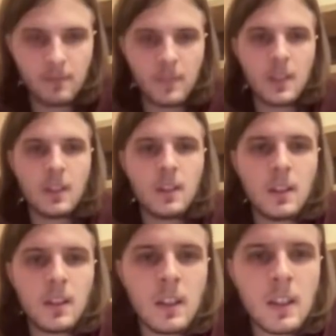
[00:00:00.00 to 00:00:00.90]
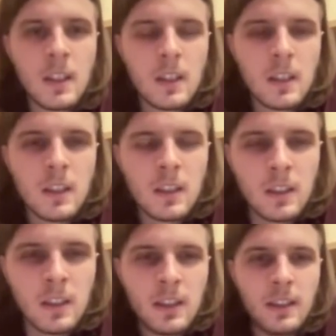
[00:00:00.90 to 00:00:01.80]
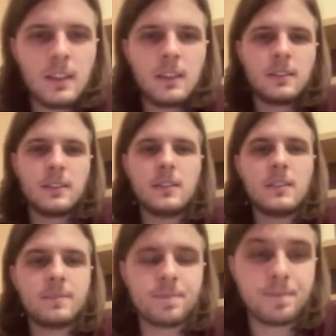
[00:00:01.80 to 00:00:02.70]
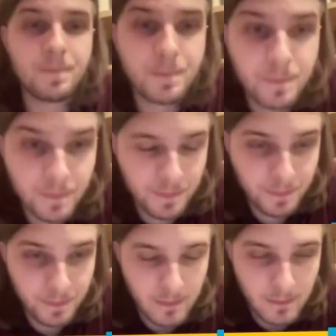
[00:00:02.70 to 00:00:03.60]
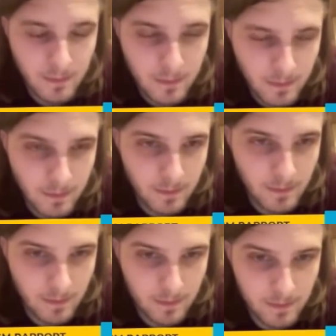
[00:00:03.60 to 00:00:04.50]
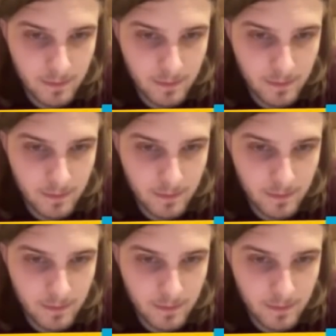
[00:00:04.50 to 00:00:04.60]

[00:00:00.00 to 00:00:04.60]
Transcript: The person shown says nothing.